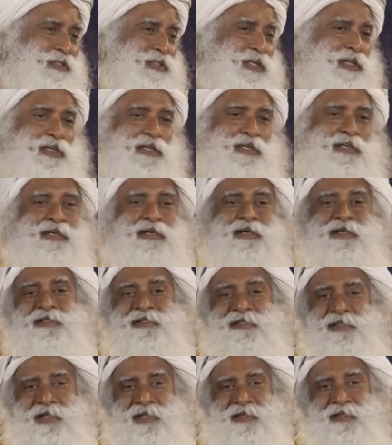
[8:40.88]
stay here,
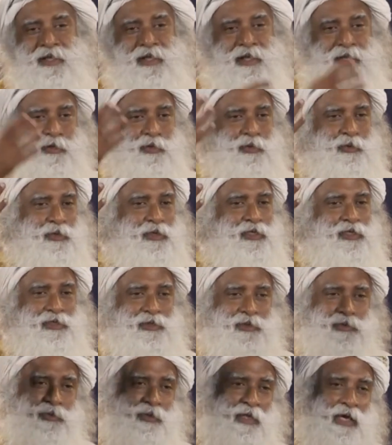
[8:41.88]
stay there, do
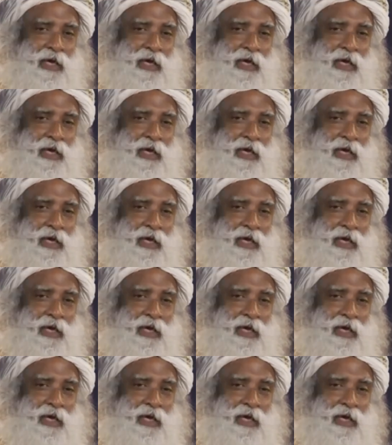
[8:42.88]
this, do